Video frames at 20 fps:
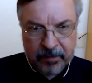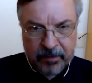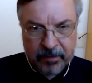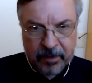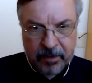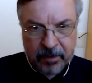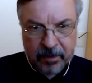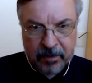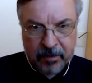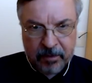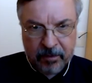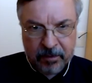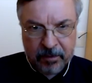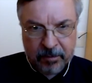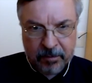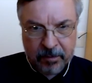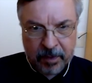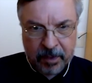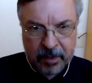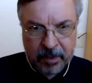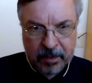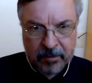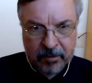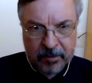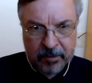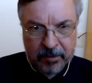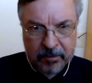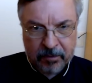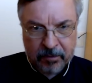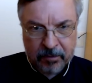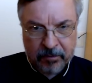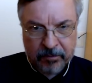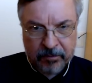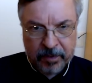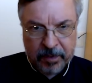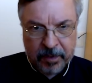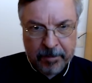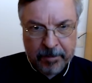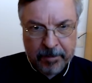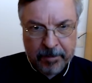Here in North America, we're sort of
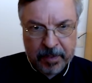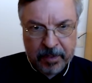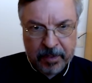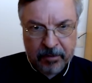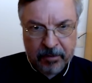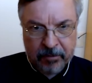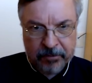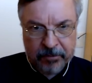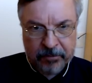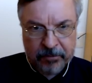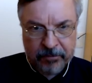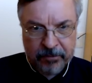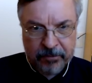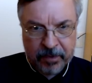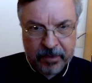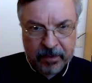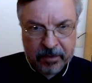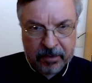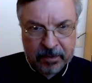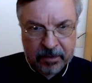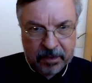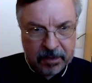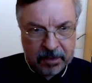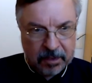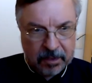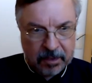in the middle of the field.